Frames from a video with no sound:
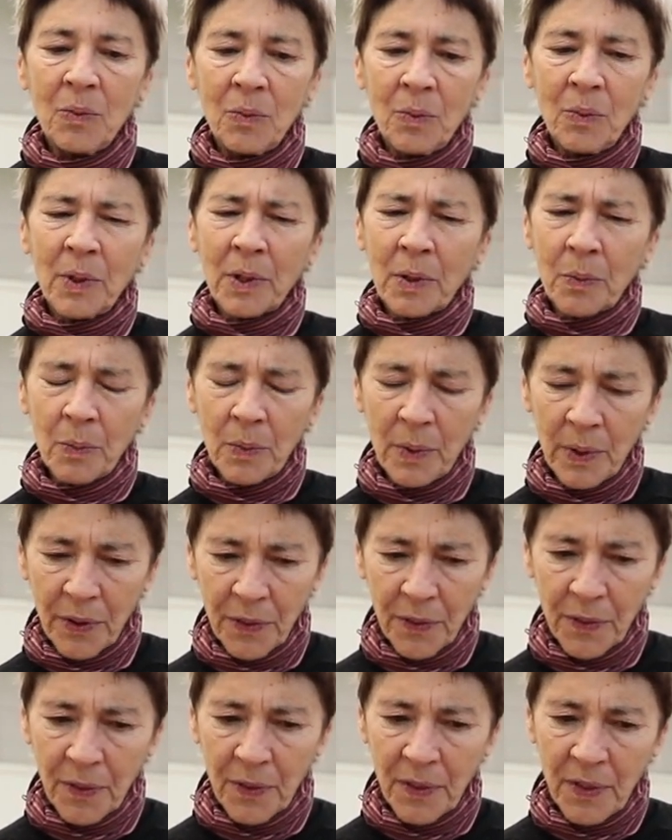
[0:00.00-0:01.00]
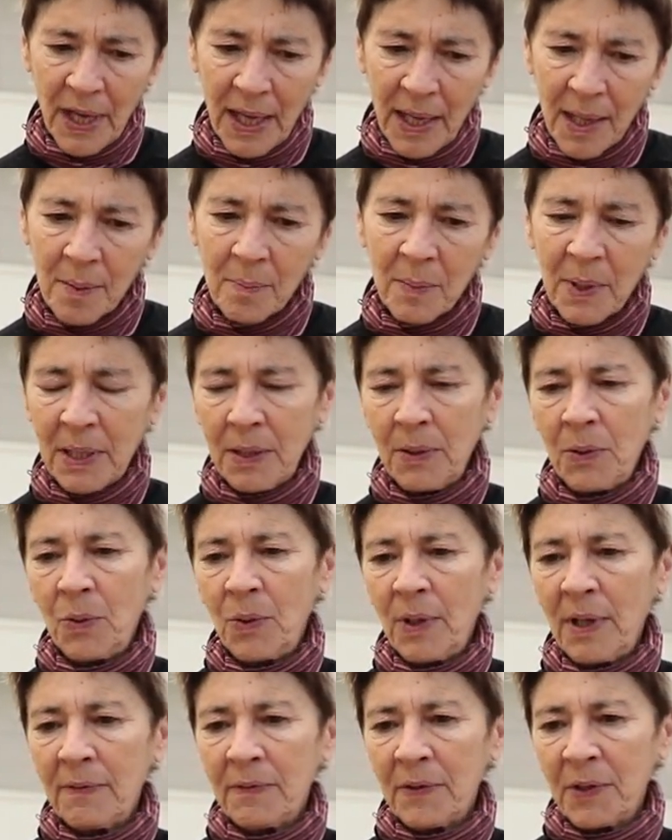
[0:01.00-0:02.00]
work with them and
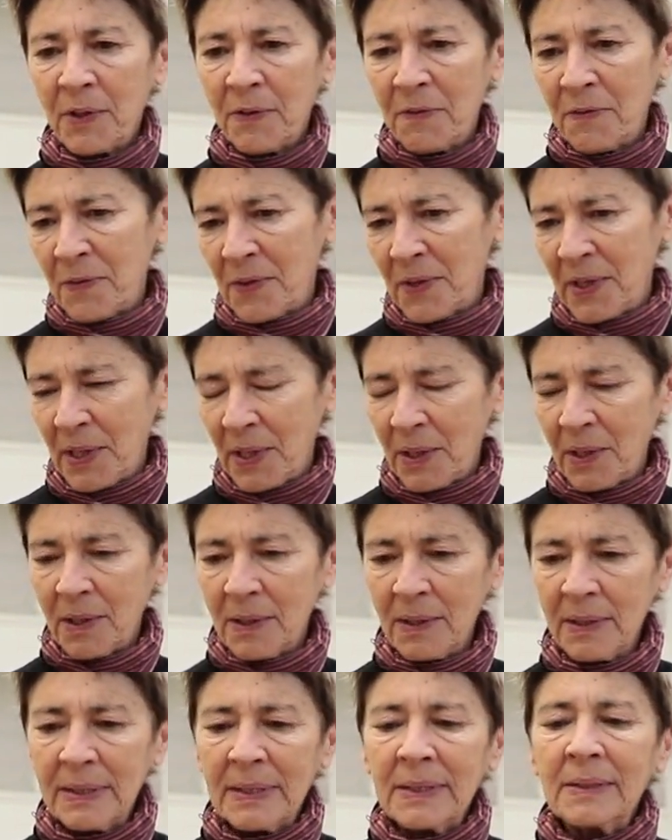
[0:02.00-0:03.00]
whoever, if their